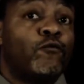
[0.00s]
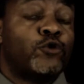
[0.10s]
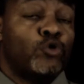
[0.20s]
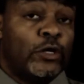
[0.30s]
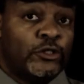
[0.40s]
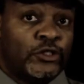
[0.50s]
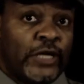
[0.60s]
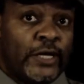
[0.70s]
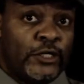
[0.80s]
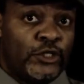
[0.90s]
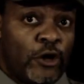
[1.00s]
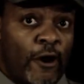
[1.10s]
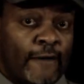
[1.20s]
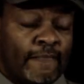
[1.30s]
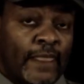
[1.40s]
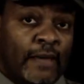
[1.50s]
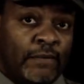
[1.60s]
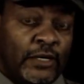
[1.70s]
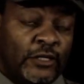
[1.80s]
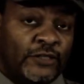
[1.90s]
to understand the chart.
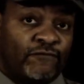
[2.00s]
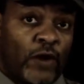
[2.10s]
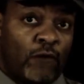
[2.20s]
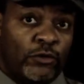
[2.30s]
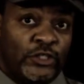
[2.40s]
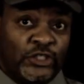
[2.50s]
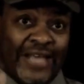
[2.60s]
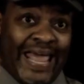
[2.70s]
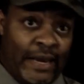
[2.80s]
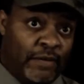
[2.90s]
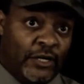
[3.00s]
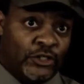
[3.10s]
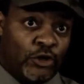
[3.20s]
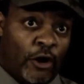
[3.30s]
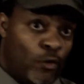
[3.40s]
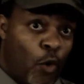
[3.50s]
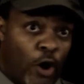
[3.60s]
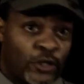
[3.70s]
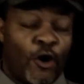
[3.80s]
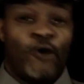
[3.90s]
Because if Frank would have just handed me the chart and
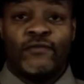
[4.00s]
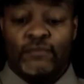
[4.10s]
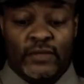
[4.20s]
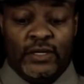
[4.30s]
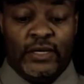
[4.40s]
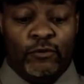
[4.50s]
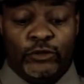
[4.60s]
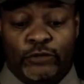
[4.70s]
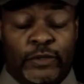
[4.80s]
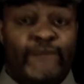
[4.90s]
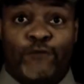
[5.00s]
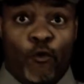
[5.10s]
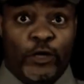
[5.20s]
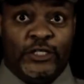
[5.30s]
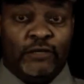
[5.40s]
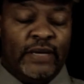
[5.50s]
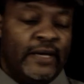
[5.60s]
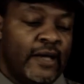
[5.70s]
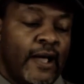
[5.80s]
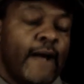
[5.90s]
walked off, it would just been foreign to me.
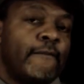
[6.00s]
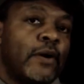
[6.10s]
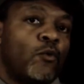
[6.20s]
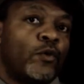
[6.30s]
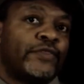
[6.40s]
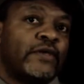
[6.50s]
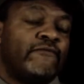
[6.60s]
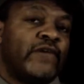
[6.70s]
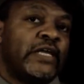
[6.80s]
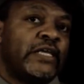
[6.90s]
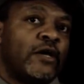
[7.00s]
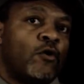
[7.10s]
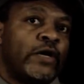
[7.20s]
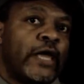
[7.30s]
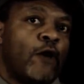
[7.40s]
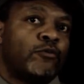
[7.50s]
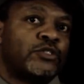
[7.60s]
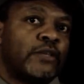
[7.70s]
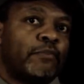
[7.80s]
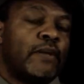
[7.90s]
But with the video, it helps
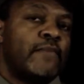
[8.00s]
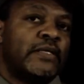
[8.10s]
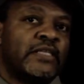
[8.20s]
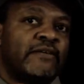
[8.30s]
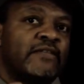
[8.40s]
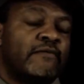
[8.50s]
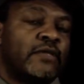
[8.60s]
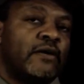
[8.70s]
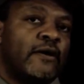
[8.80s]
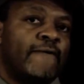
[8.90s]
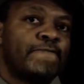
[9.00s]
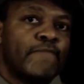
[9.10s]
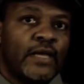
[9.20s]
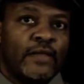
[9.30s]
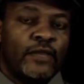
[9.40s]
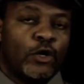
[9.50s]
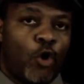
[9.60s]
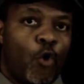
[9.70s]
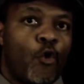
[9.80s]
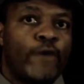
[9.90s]
supplement the
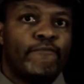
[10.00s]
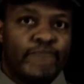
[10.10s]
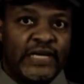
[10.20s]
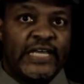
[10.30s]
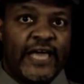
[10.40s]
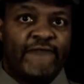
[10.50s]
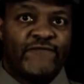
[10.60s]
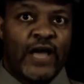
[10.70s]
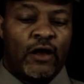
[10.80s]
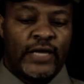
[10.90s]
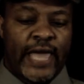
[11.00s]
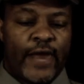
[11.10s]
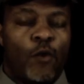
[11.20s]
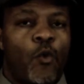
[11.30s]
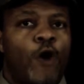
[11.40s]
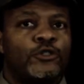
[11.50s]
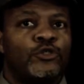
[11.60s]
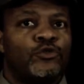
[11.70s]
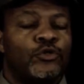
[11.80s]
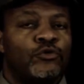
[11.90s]
chord PDF file. It kind of walks
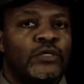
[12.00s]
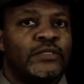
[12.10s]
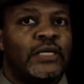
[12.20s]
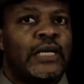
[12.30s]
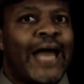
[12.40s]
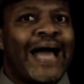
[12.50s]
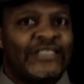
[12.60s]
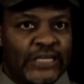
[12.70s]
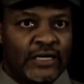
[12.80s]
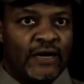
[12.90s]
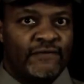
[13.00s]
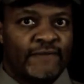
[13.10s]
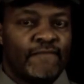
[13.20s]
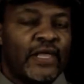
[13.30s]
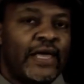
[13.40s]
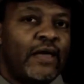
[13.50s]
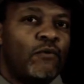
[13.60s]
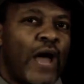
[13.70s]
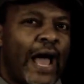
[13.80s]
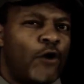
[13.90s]
you through the logic of it
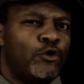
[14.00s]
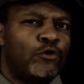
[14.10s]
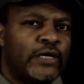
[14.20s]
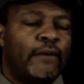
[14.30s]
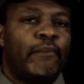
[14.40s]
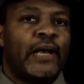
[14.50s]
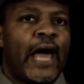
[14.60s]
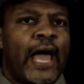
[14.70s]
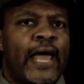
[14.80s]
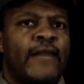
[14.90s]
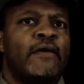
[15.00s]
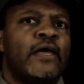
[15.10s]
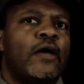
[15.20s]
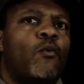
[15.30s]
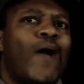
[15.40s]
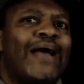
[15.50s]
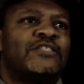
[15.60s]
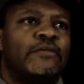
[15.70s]
and how you can apply it and why it's